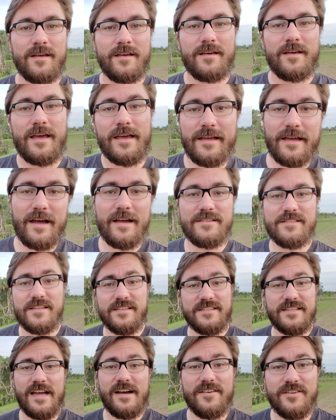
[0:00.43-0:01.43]
Hey guys,
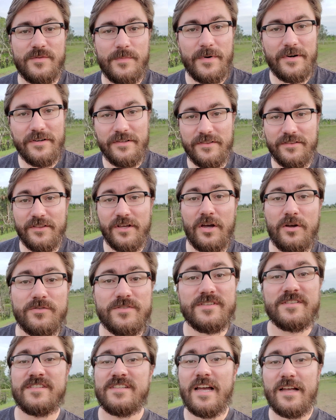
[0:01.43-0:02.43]
it's Alex Martin, the
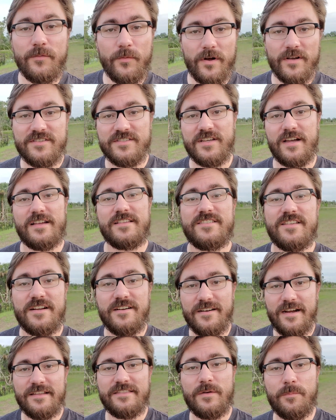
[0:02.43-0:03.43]
host of Sidewalk Science
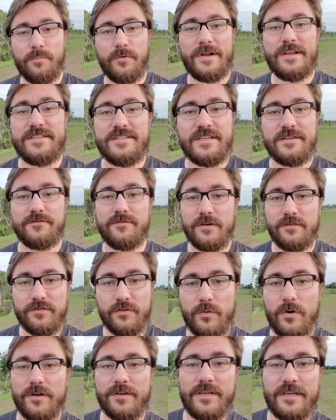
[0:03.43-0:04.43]
Center at the Bradenton
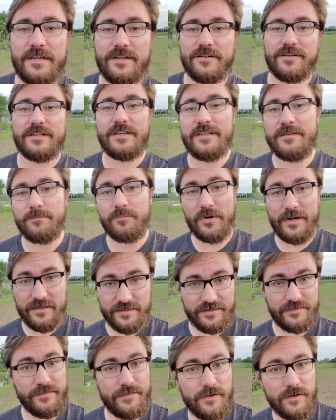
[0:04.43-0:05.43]
Riverwalk here in
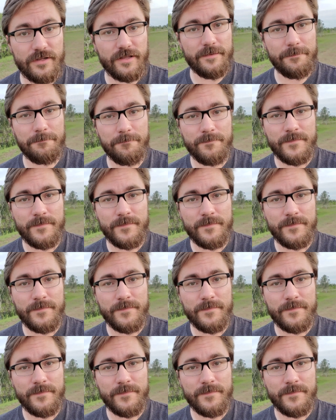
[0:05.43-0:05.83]
Bradenton, Florida.